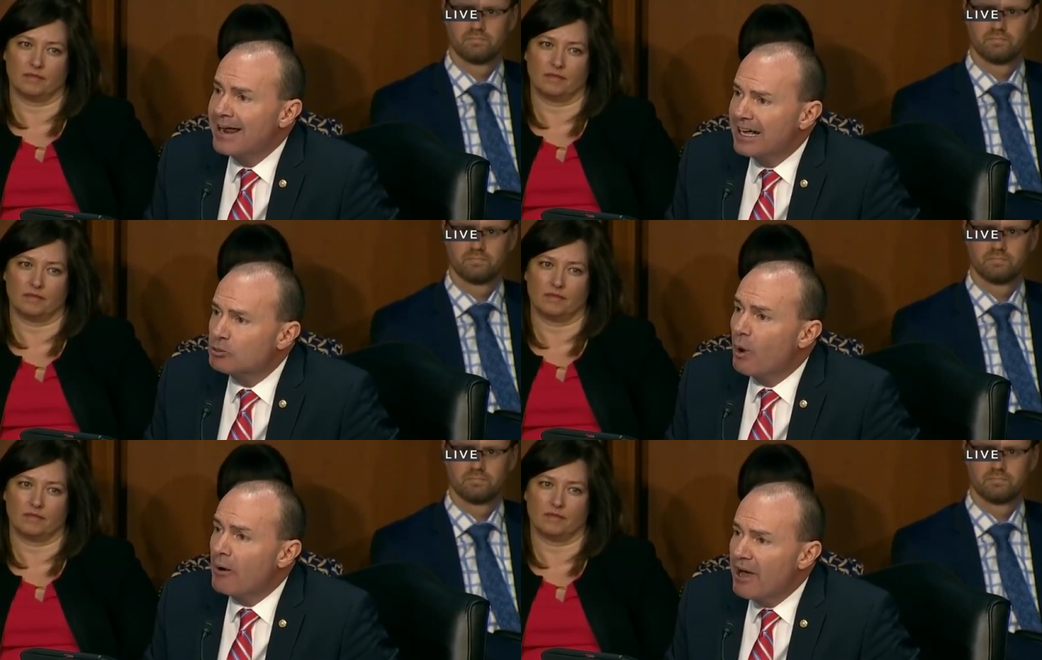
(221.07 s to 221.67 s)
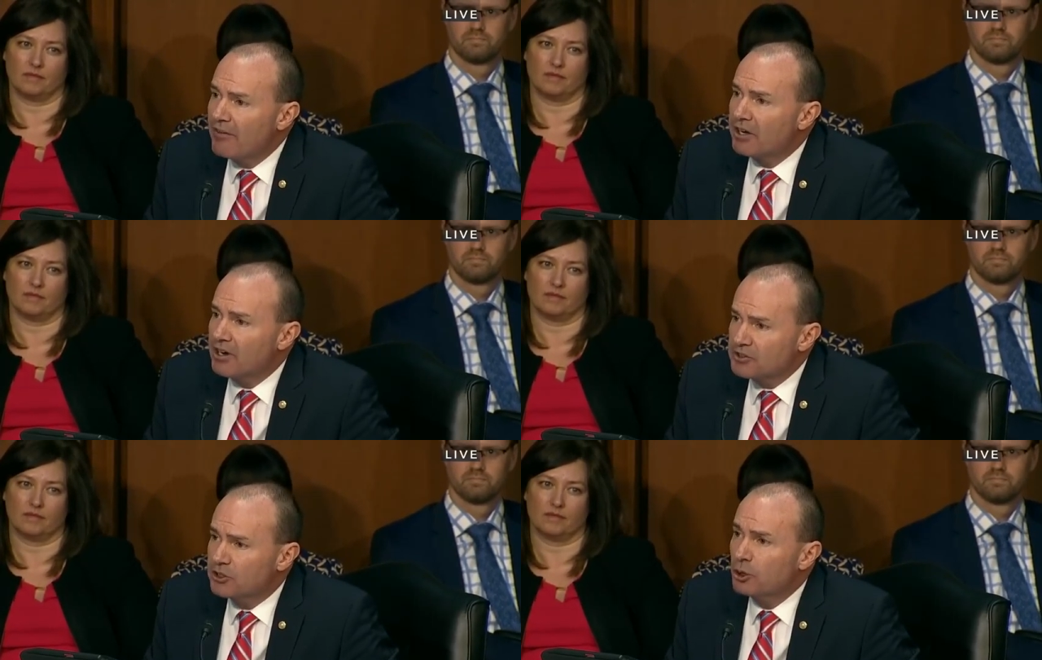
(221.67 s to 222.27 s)
Speaker 1: It's why we have a
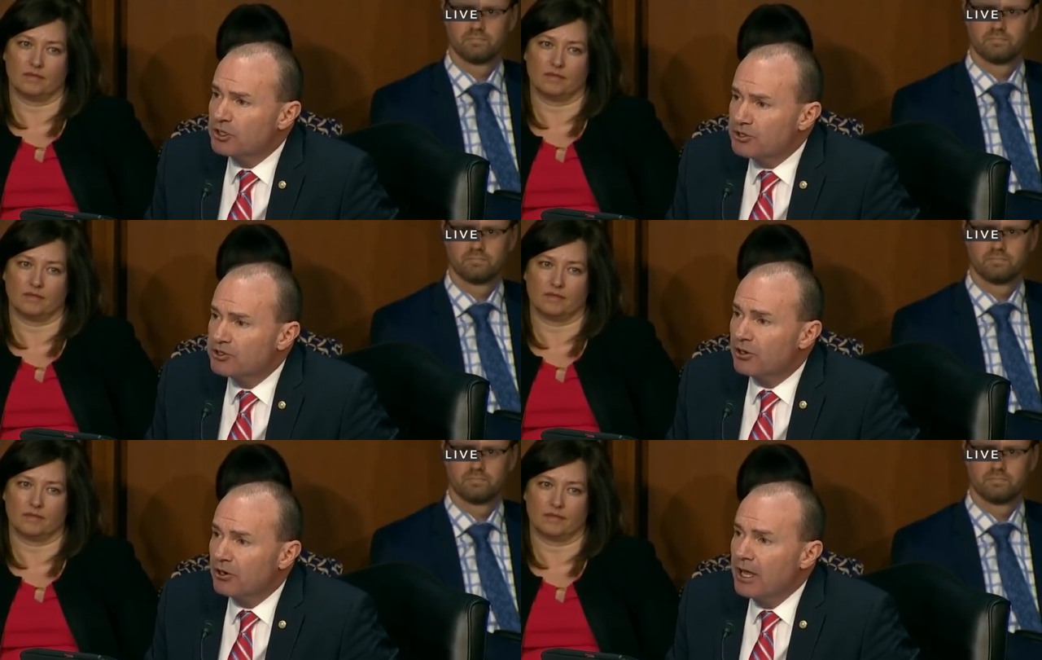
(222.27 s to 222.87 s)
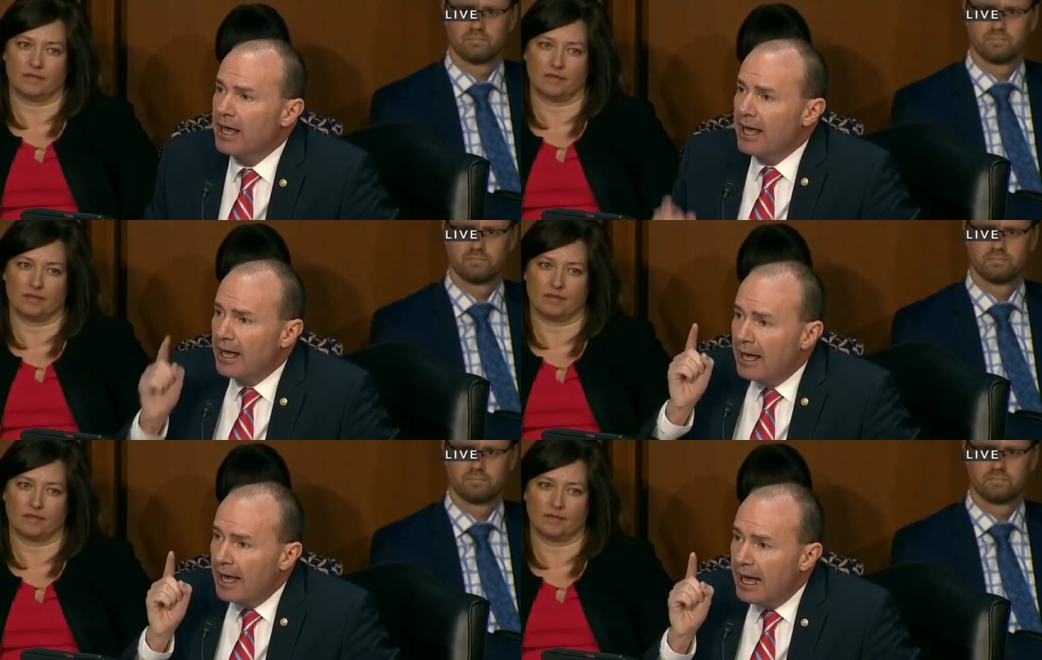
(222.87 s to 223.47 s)
constitution, sir,
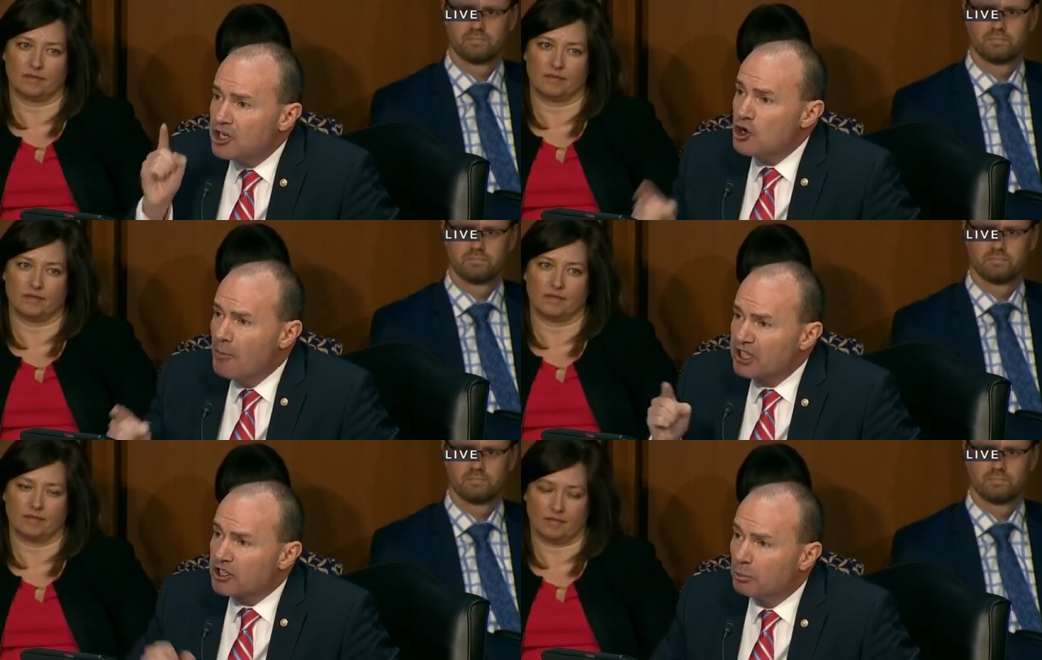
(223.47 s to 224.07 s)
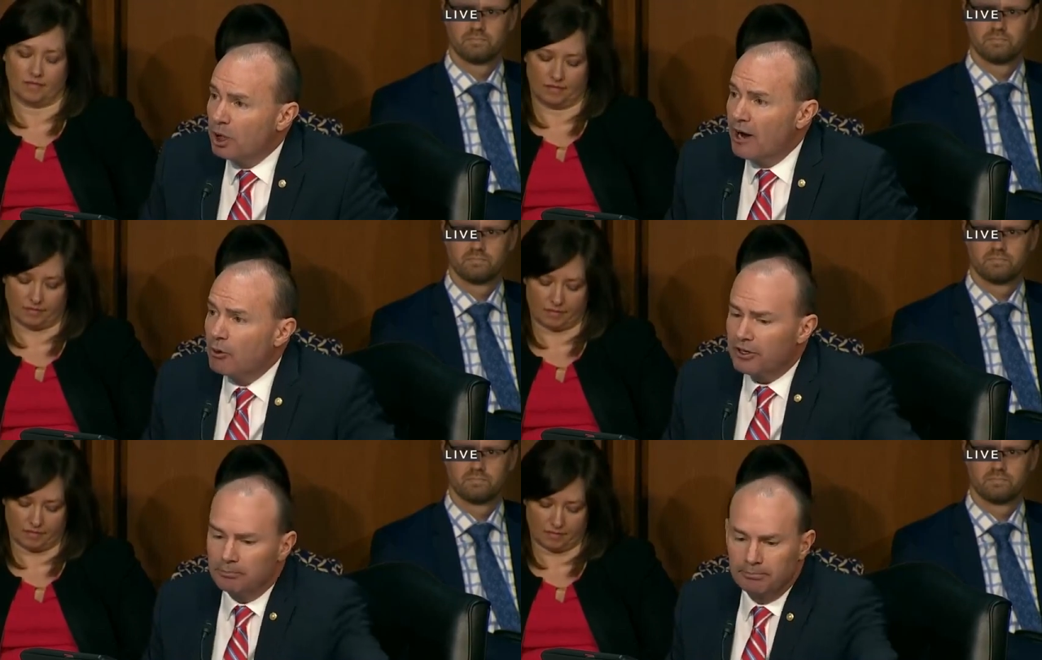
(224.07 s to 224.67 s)
and you must comply
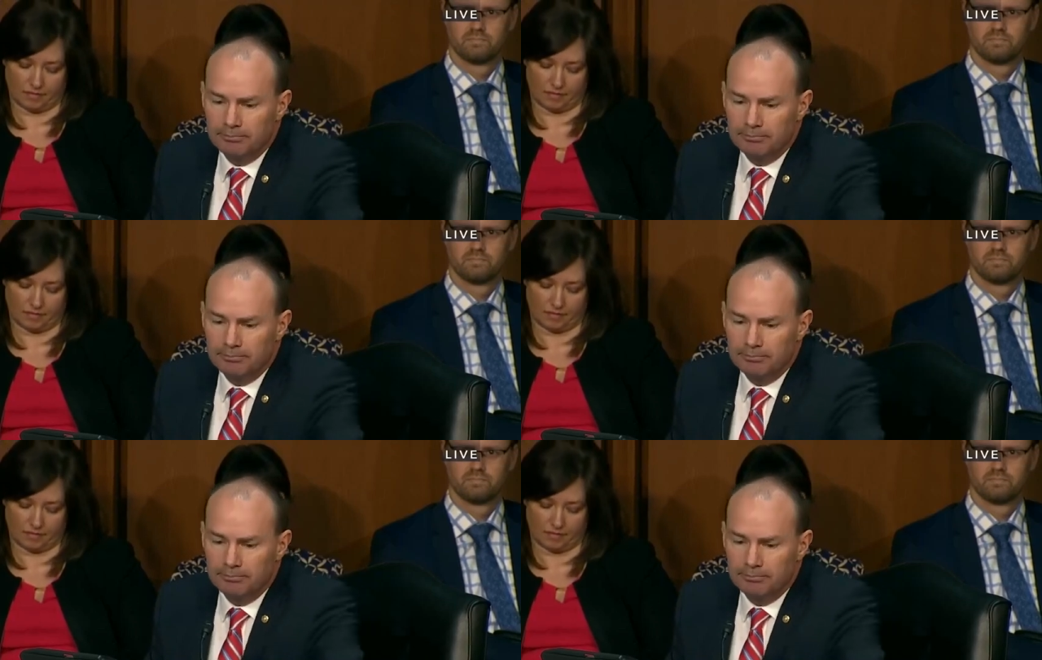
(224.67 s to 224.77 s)
with it.